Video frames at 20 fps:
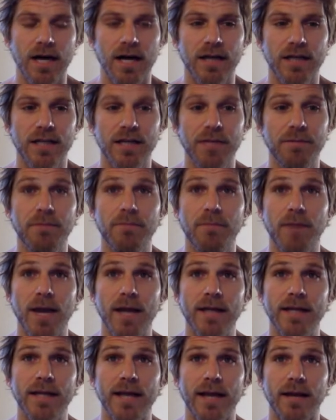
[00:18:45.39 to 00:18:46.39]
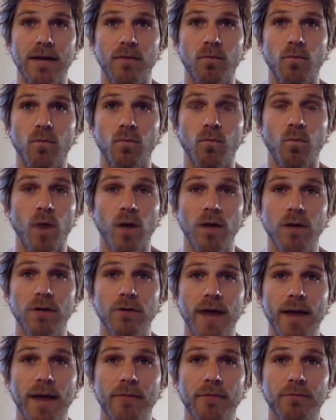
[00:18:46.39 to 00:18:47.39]
Keep in mind that 1
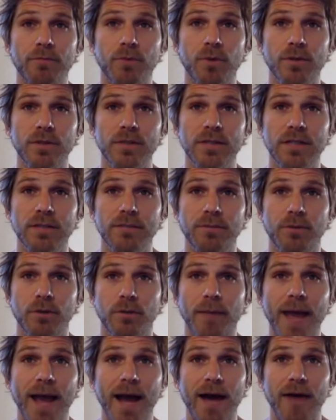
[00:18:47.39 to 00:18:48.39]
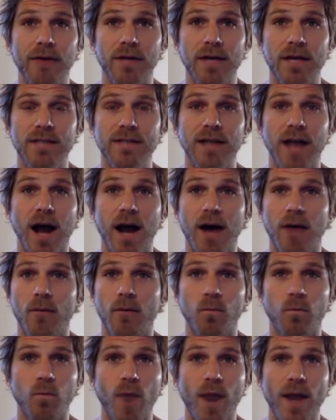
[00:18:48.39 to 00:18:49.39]
gram of protein per pound is
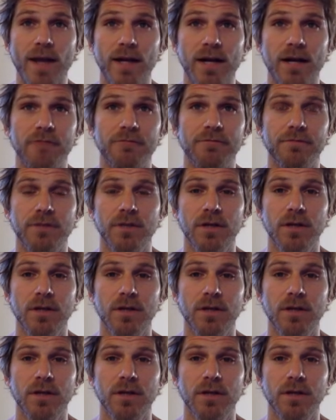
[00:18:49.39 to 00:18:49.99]
way enough.